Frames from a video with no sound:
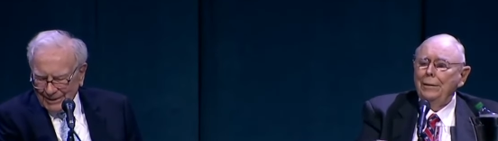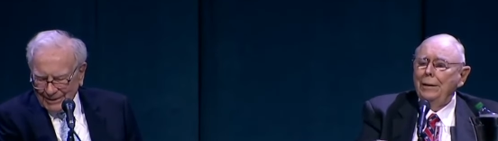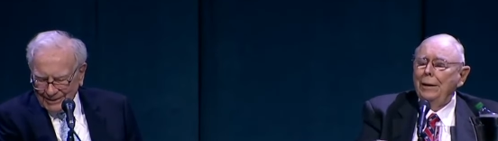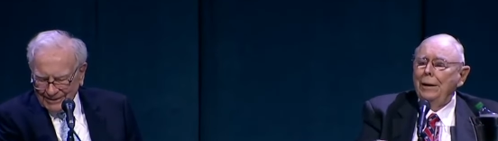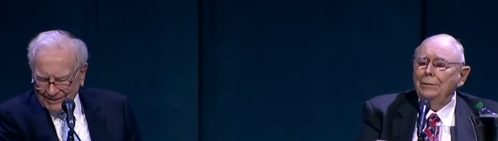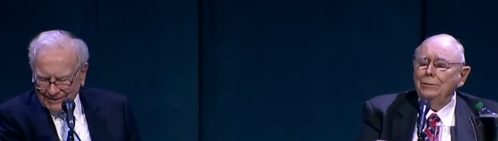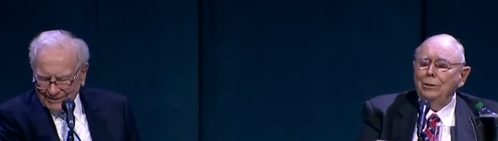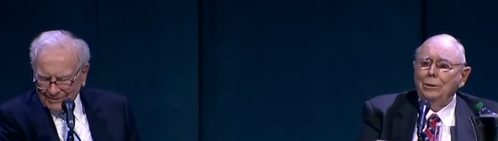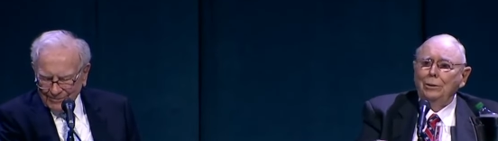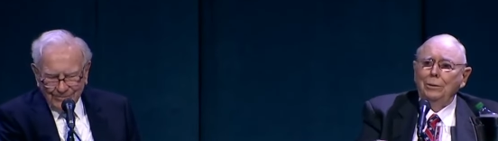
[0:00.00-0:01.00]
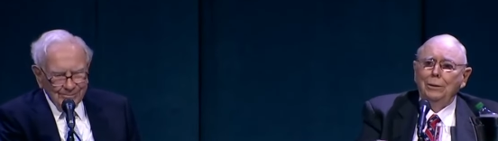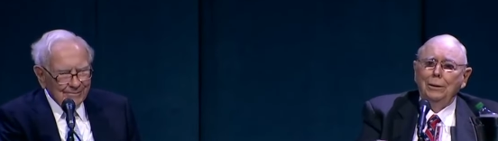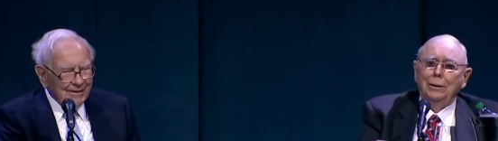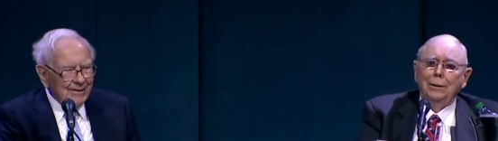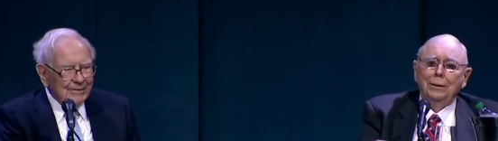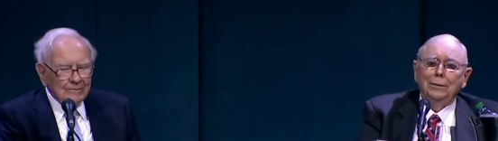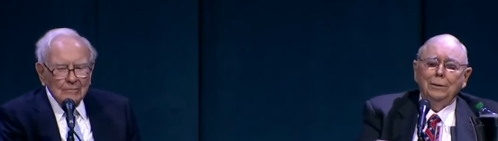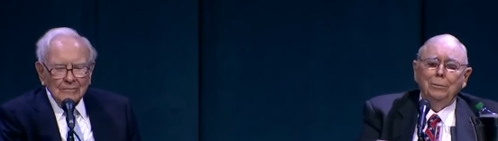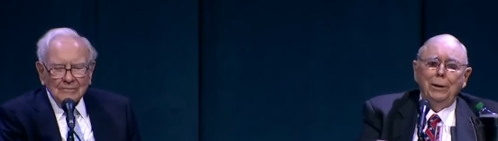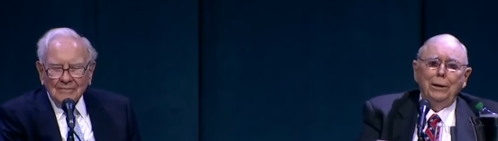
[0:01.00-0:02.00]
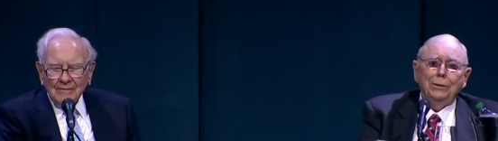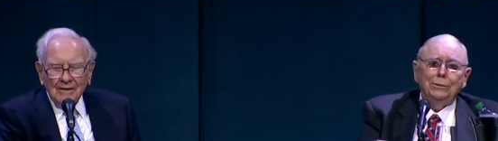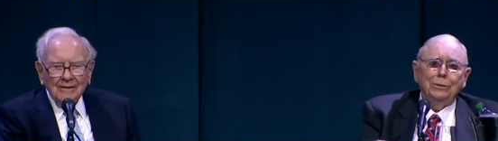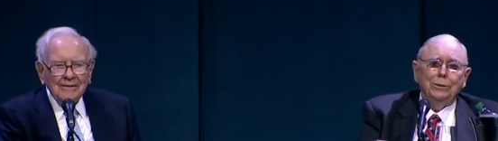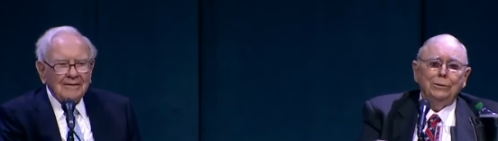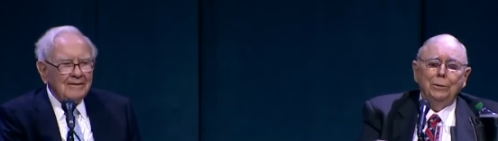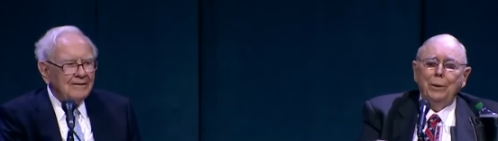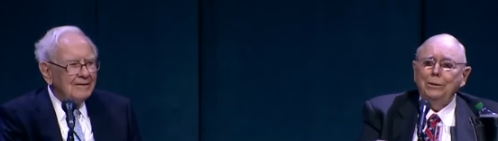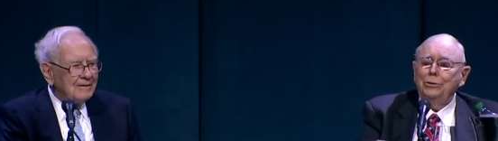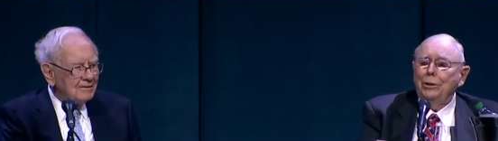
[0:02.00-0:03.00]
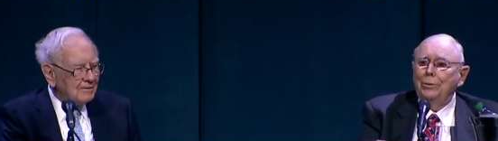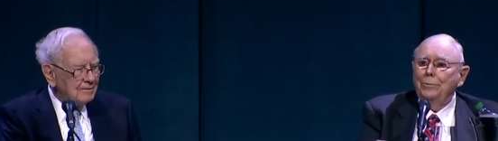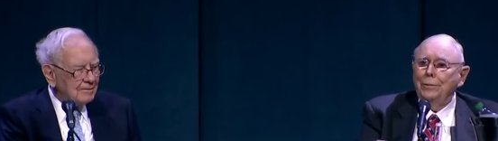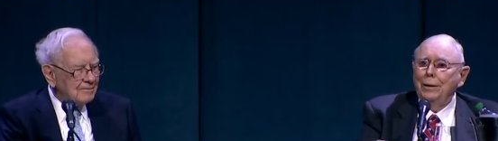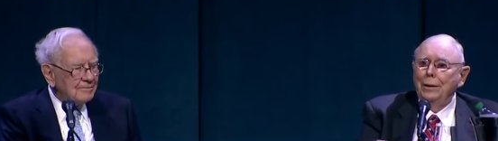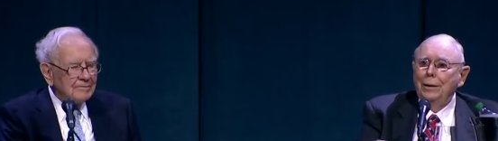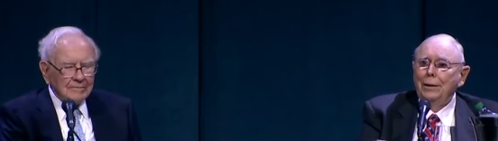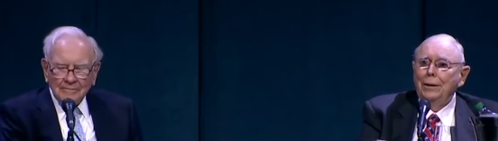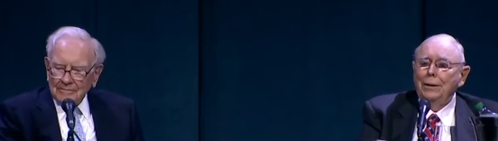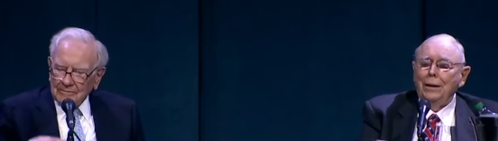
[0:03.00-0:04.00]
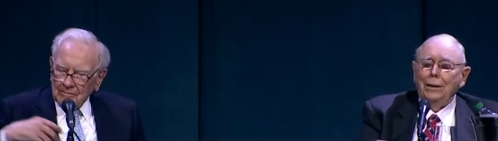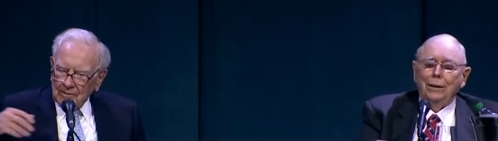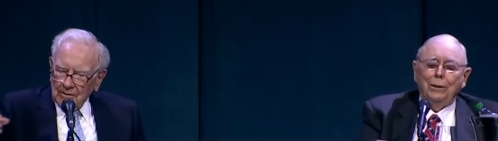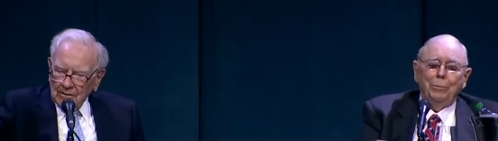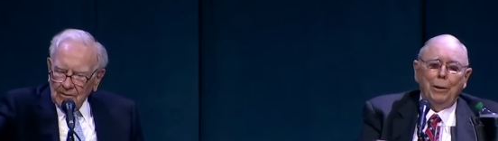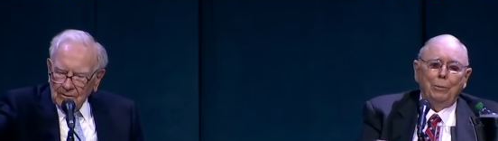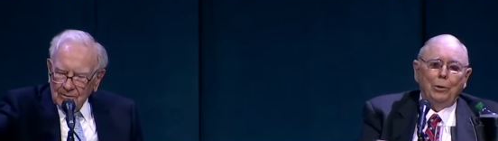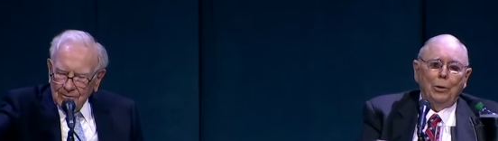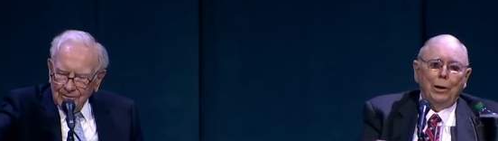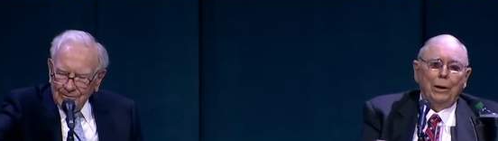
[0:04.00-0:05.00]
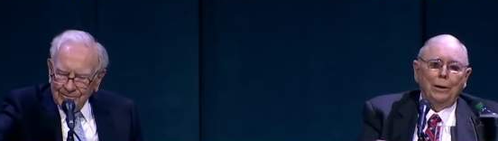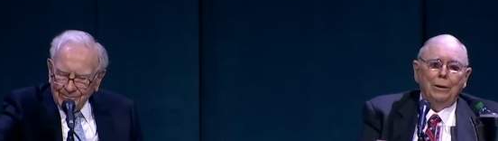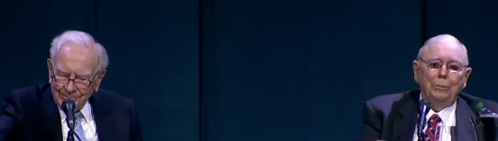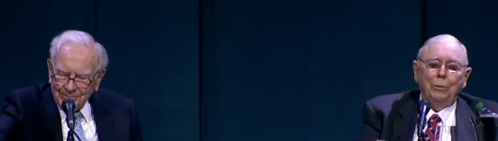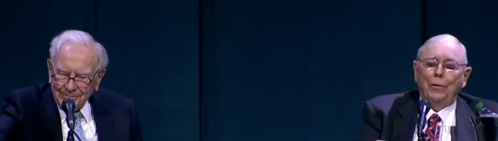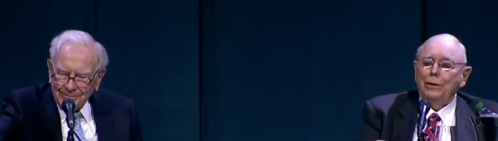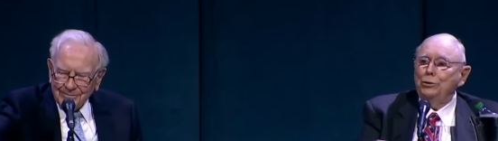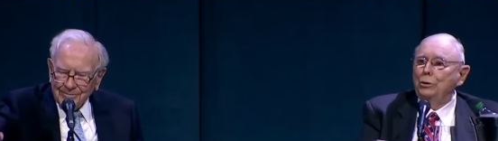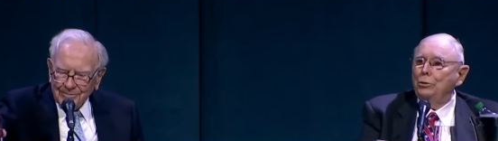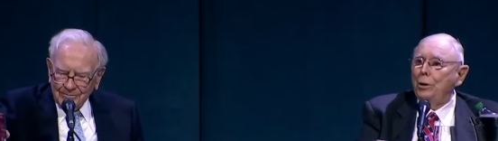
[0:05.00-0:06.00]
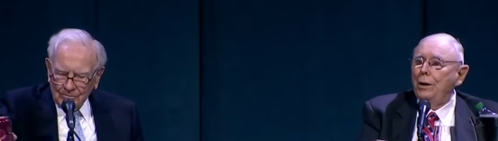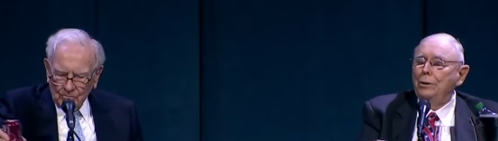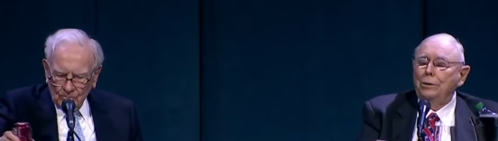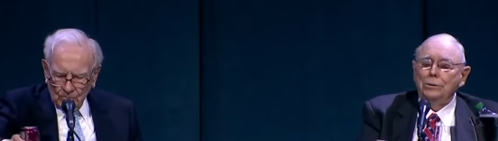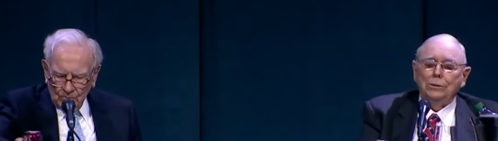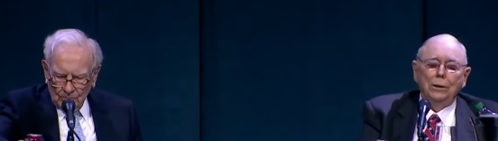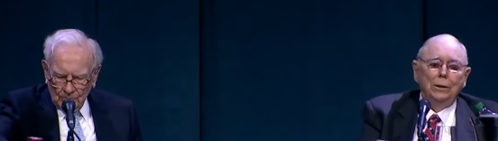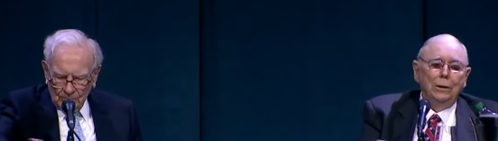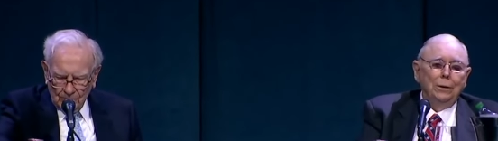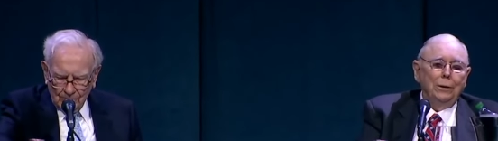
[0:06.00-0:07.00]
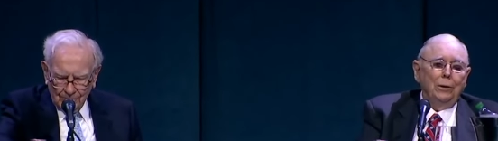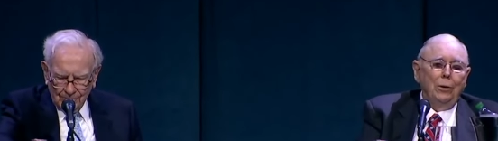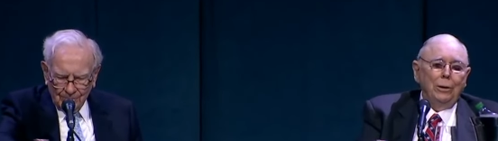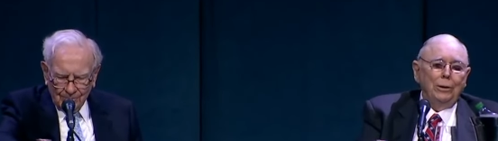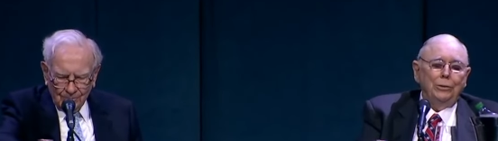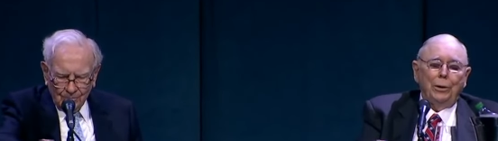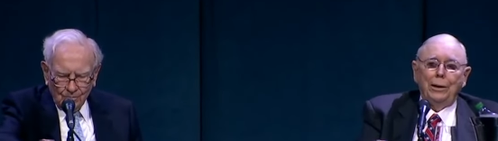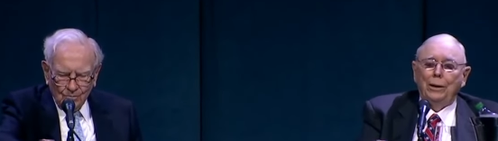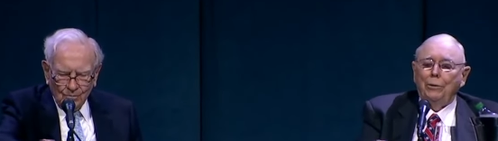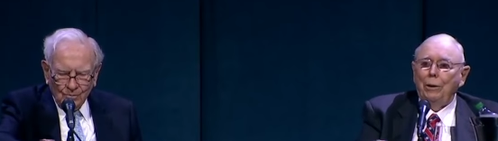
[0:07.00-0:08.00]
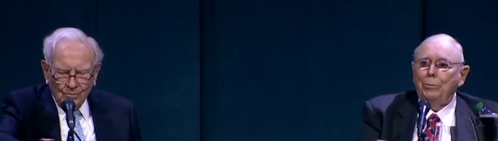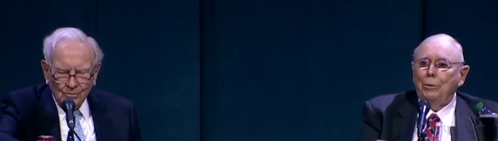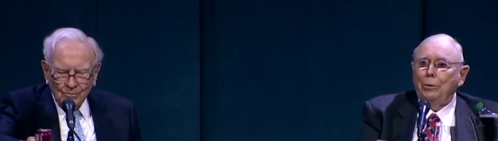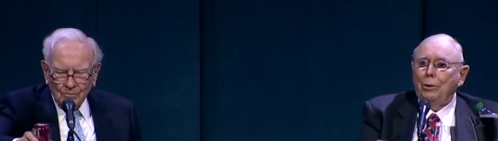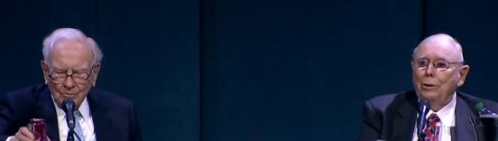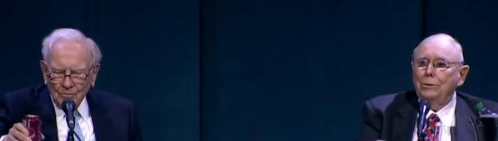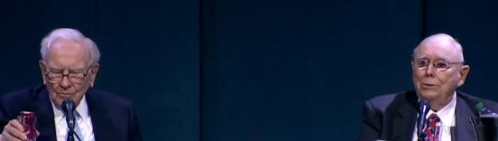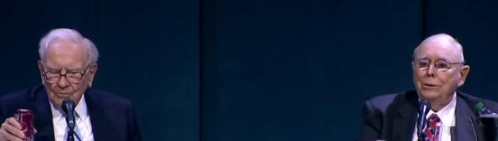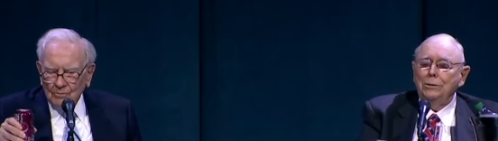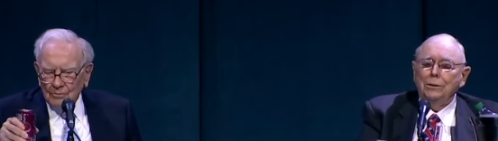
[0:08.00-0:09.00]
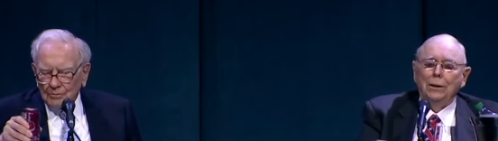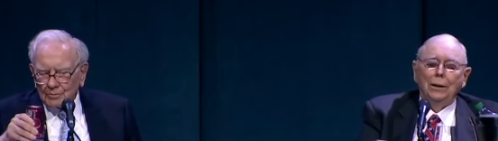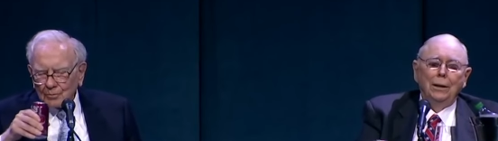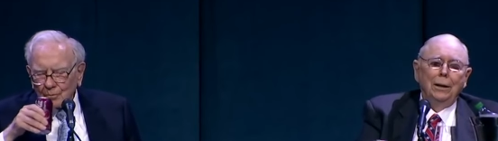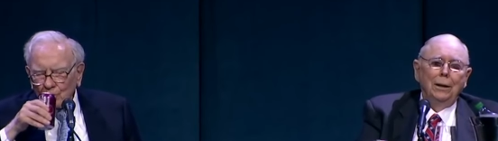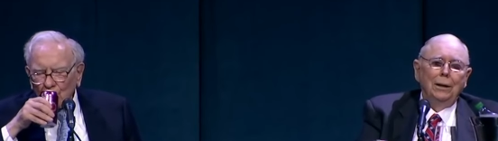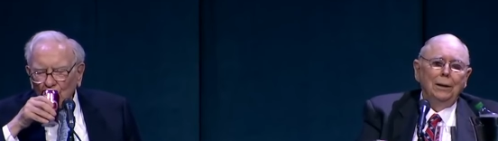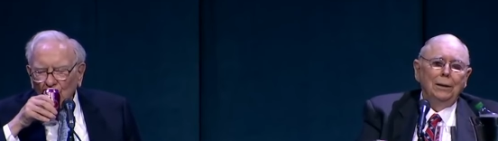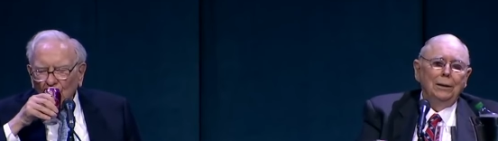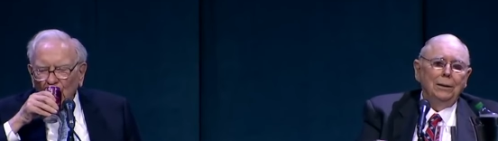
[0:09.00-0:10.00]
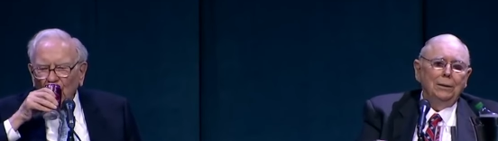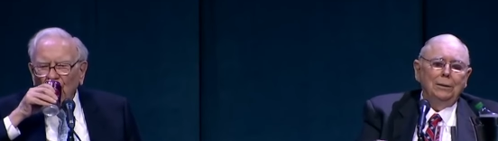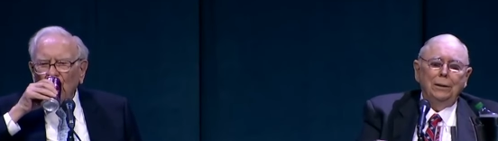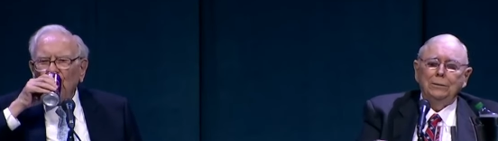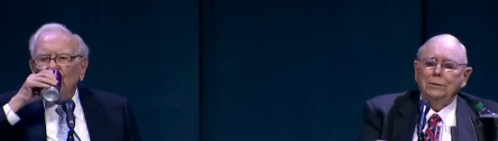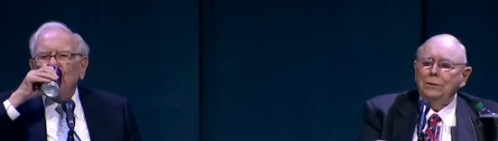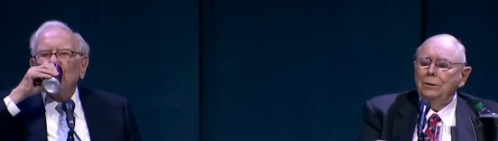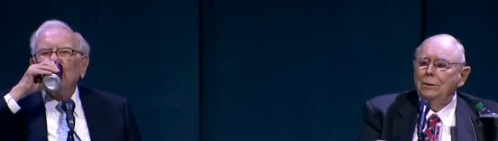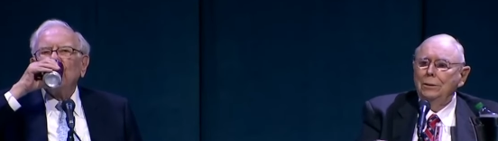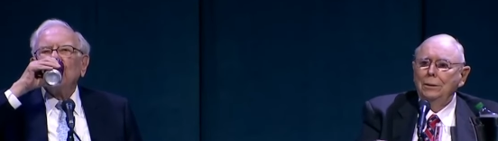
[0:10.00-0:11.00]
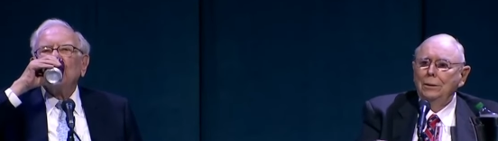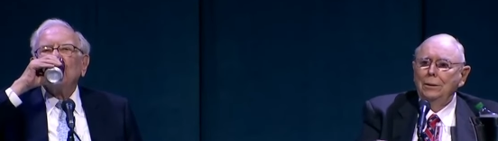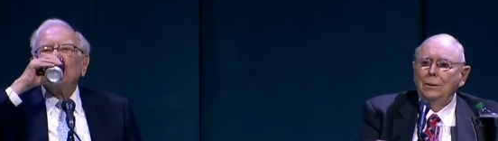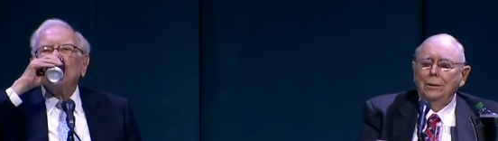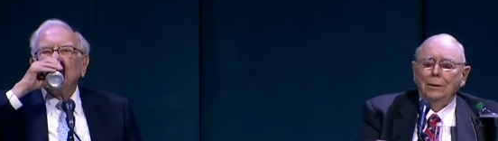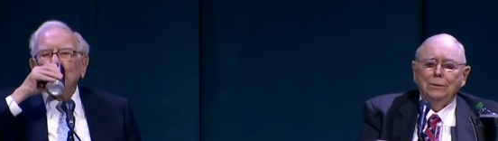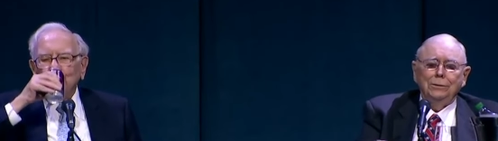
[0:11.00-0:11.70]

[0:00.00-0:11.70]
Speaker 1: and so to me, it's just dementia. And I think the people who are professional traders that go into trading cryptocurrencies, it, it's, it's